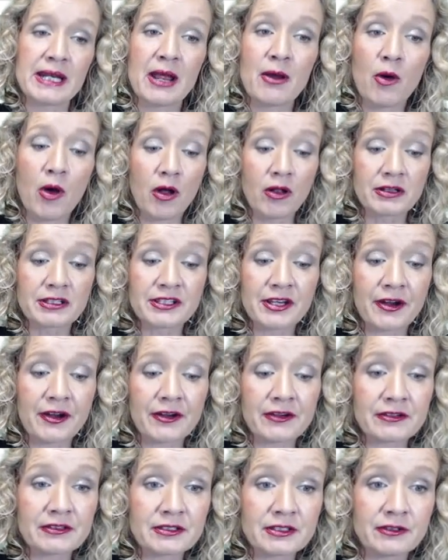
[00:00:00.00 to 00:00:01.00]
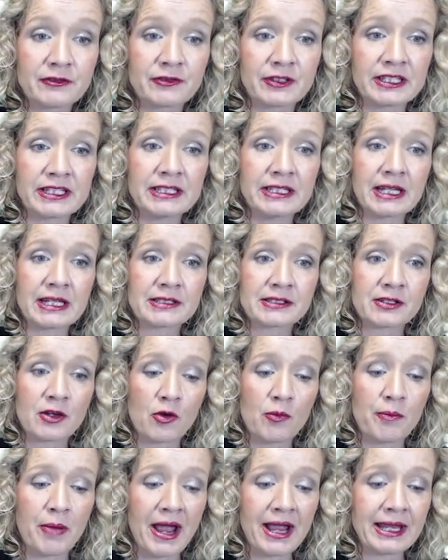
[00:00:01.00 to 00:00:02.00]
Now, alternatively, let's
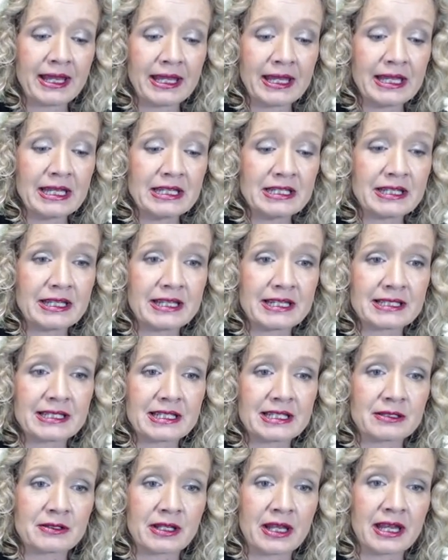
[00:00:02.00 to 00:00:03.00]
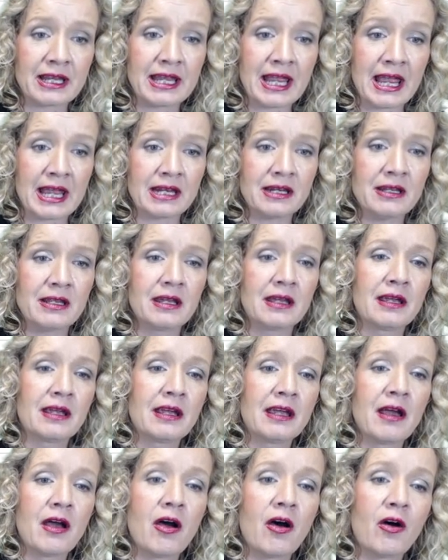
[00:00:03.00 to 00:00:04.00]
go back into this again.
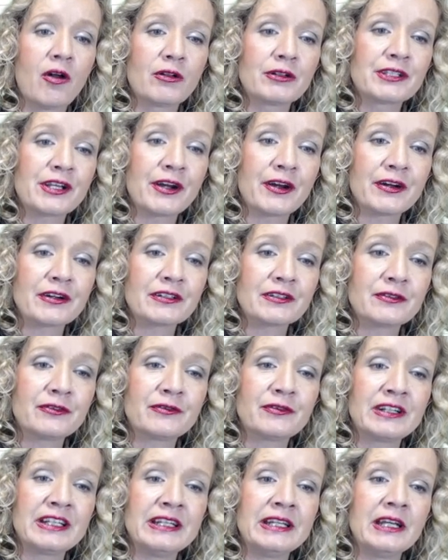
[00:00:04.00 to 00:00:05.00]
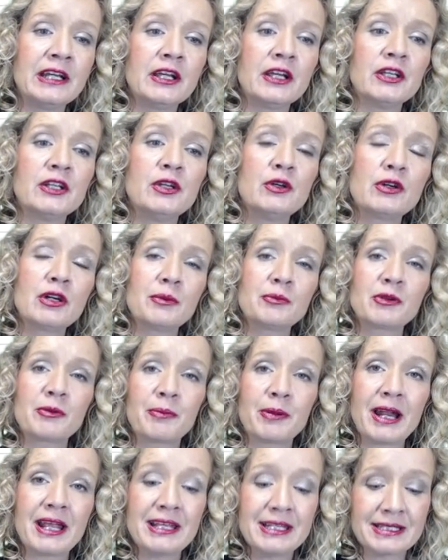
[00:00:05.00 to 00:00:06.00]
Alternatively, you can
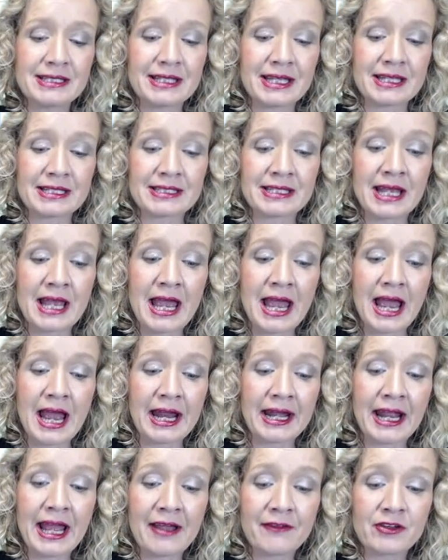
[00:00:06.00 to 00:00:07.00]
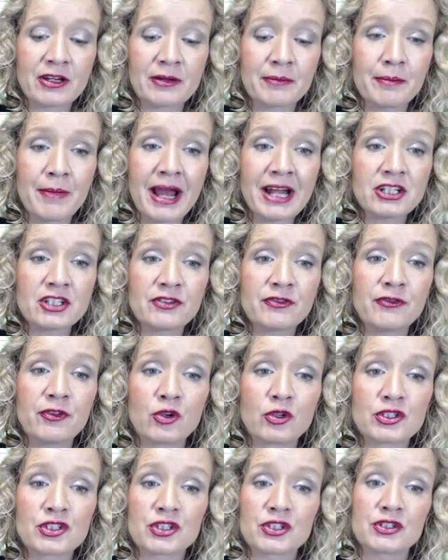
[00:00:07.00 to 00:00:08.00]
replace this and have your match
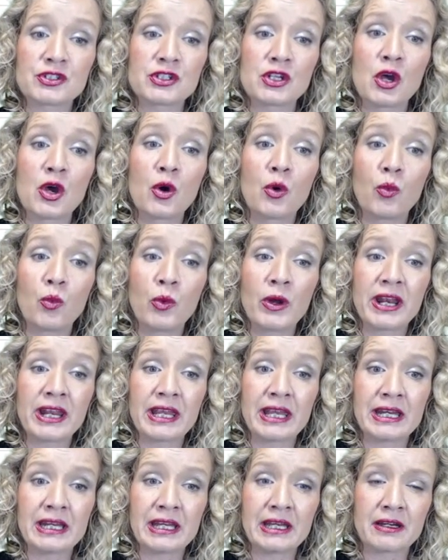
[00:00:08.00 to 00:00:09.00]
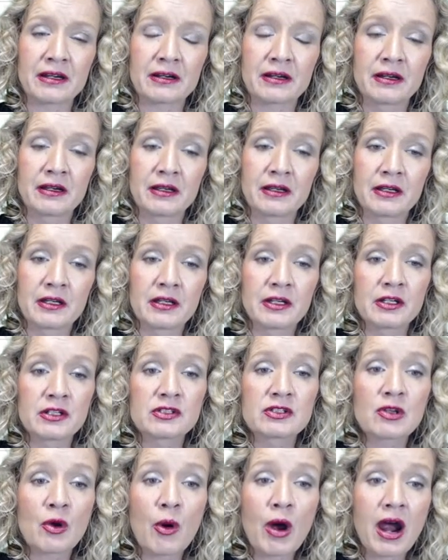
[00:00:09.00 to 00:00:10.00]
functions within here.
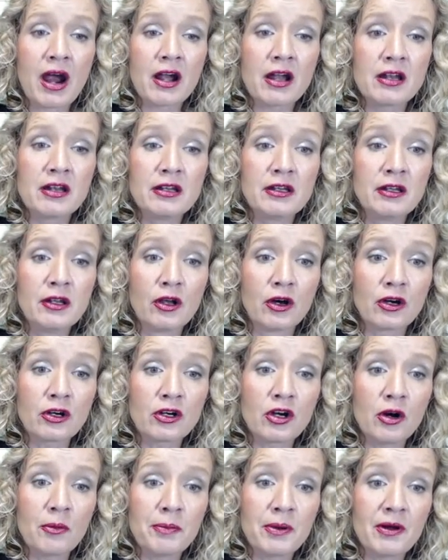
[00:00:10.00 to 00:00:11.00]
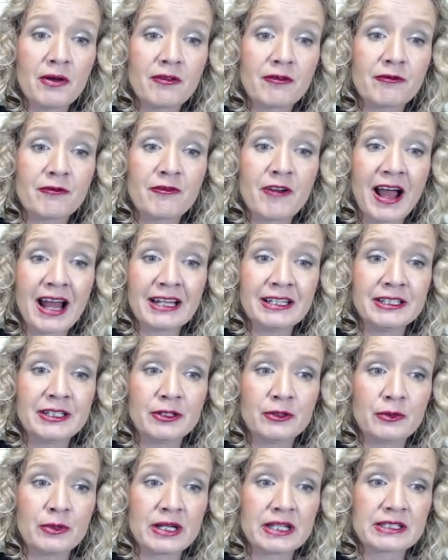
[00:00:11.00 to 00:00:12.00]
So our lookup
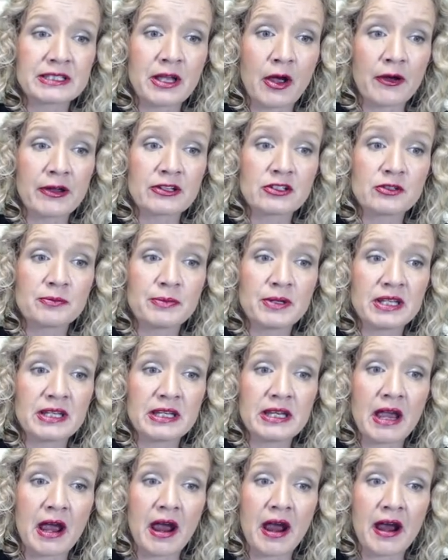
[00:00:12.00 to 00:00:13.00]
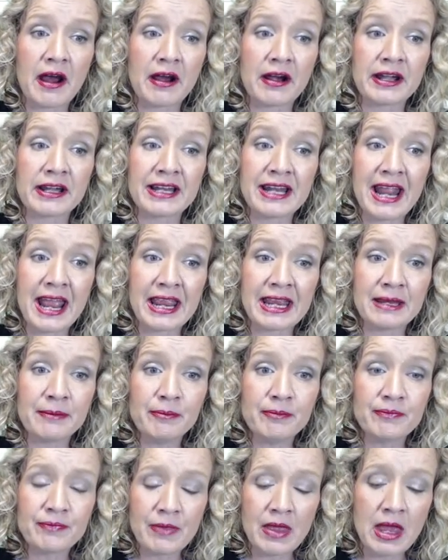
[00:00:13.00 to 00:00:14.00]
value is going to be our
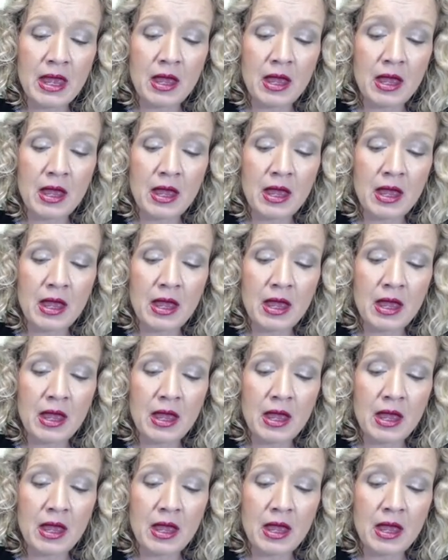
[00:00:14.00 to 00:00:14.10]
name.